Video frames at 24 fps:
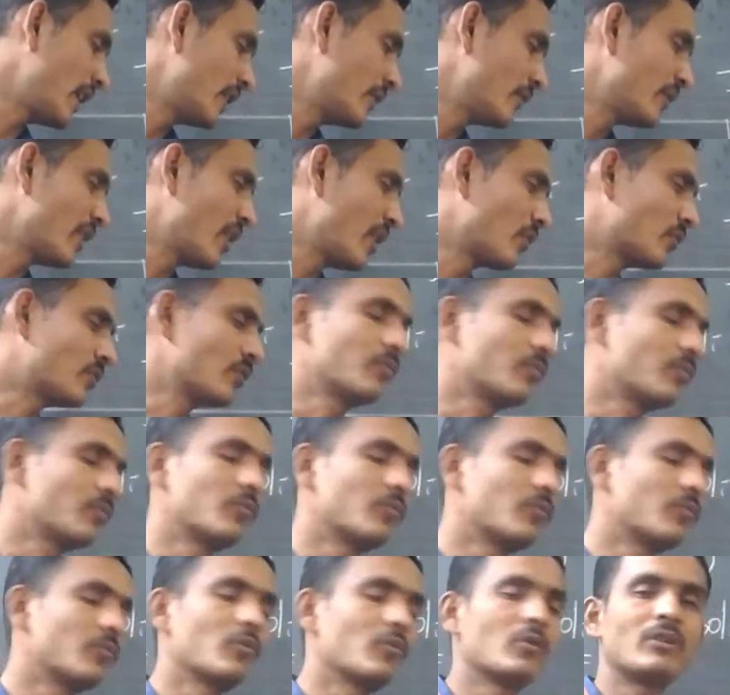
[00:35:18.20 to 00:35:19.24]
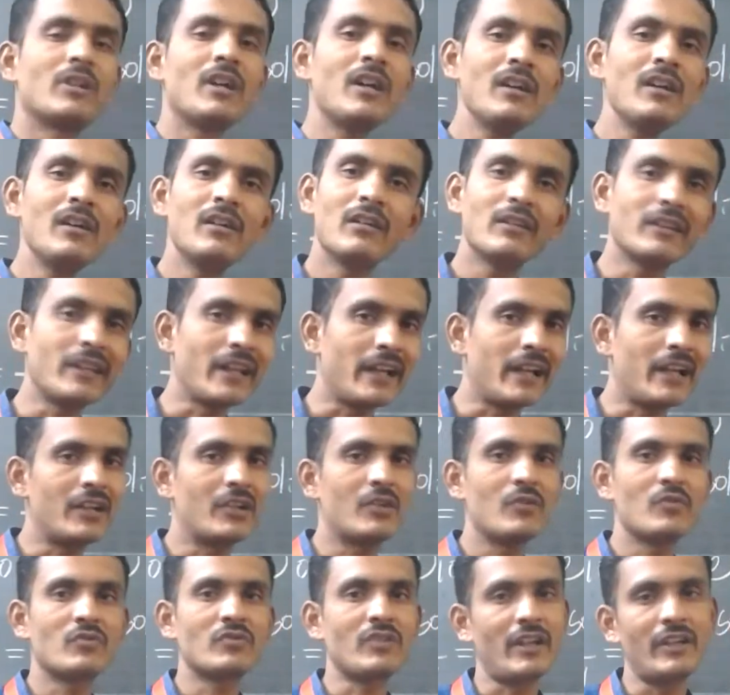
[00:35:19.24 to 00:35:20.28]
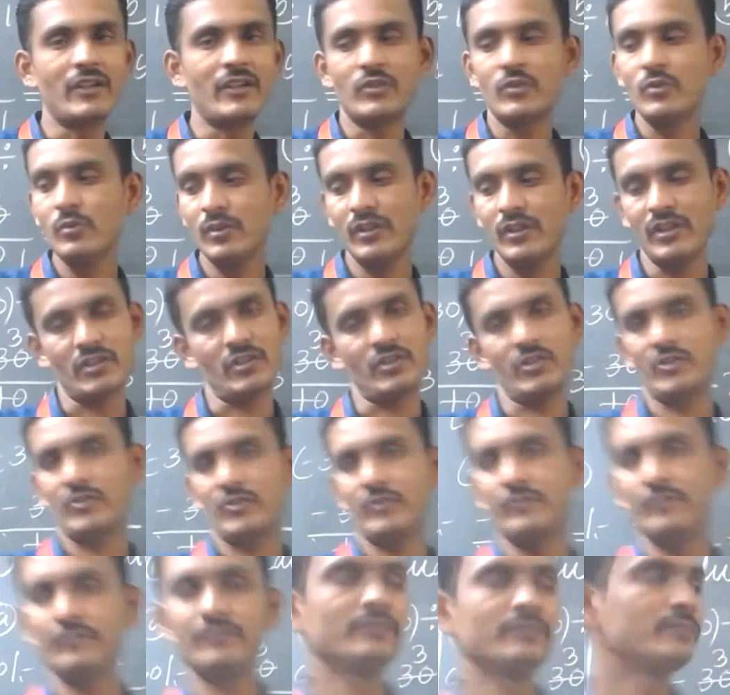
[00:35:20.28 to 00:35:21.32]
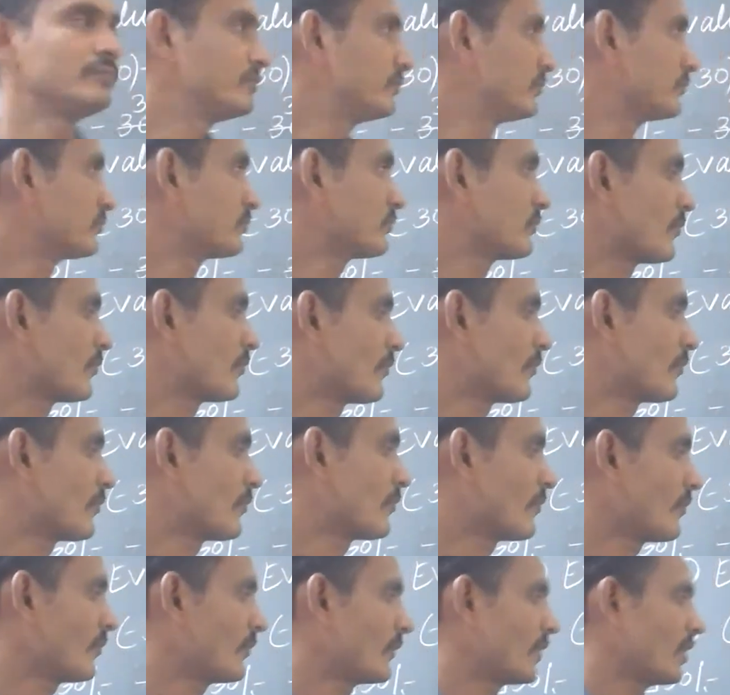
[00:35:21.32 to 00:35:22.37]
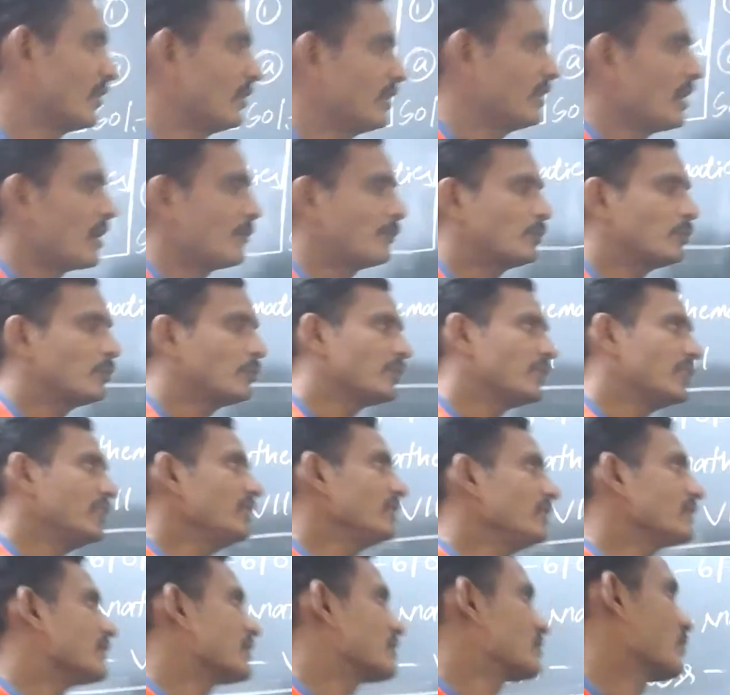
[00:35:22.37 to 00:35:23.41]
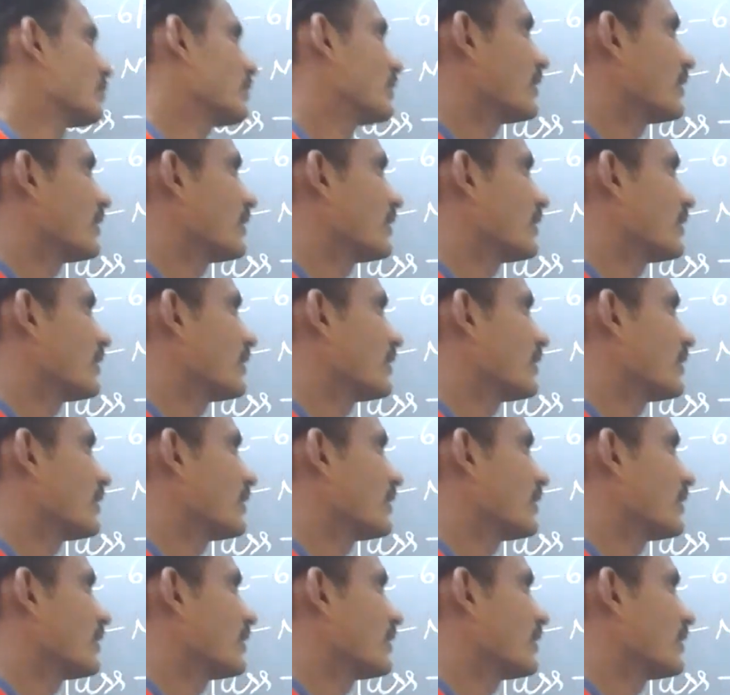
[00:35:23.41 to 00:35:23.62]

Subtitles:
and we have to put a negative sign to each. Okay, up to E this